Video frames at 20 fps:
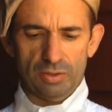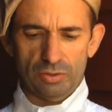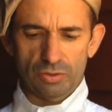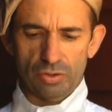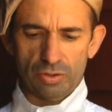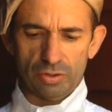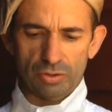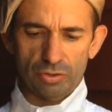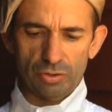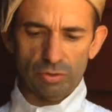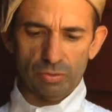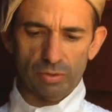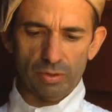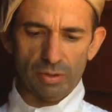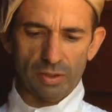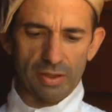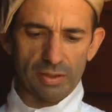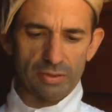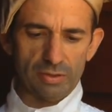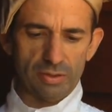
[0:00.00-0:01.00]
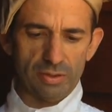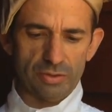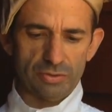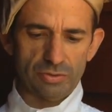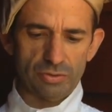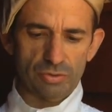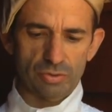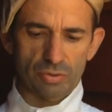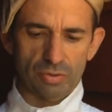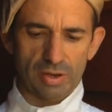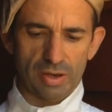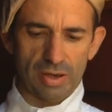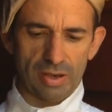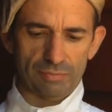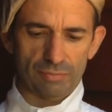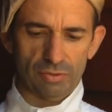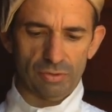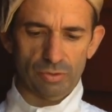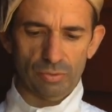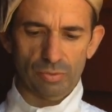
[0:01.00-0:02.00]
you can do it like this. You don't
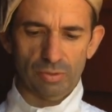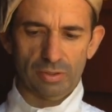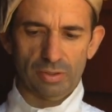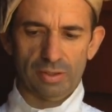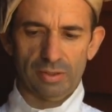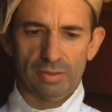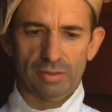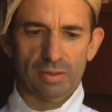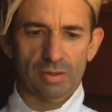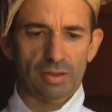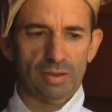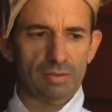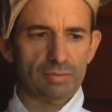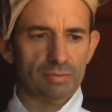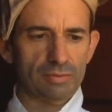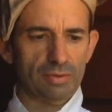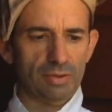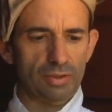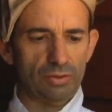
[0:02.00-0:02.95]
have to do it like that.